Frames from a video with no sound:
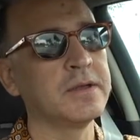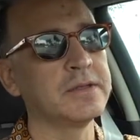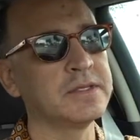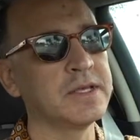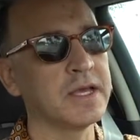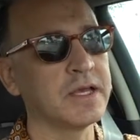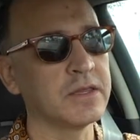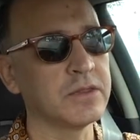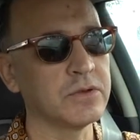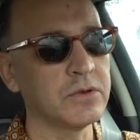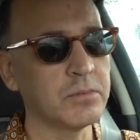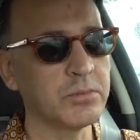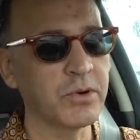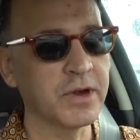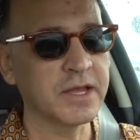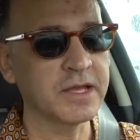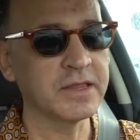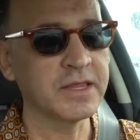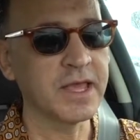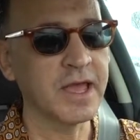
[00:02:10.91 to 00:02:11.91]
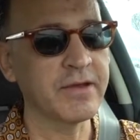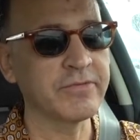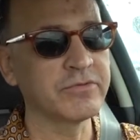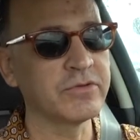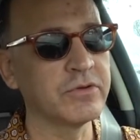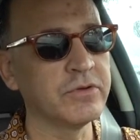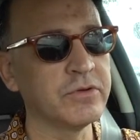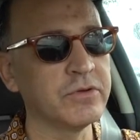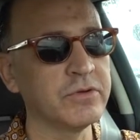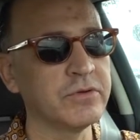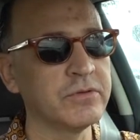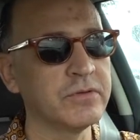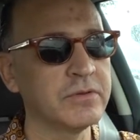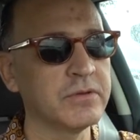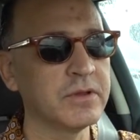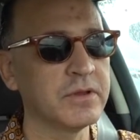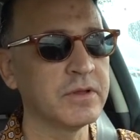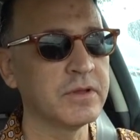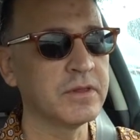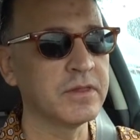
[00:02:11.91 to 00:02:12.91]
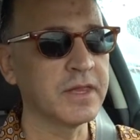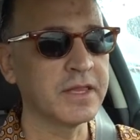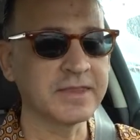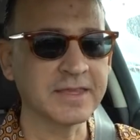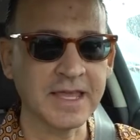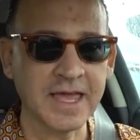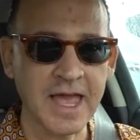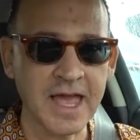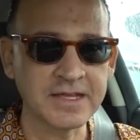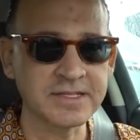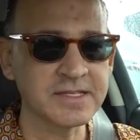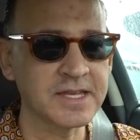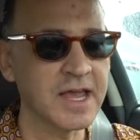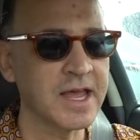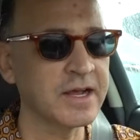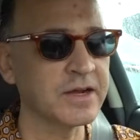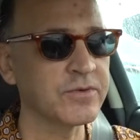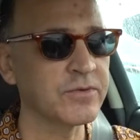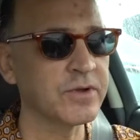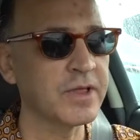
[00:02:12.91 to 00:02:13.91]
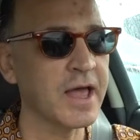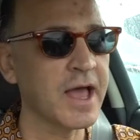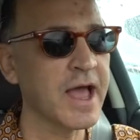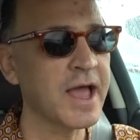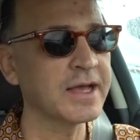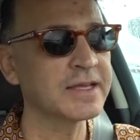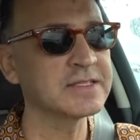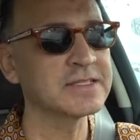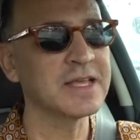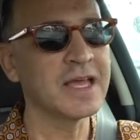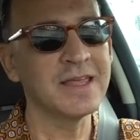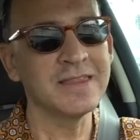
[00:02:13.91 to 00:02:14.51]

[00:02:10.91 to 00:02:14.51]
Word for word: take a little break in the afternoon, let the gas tank relax,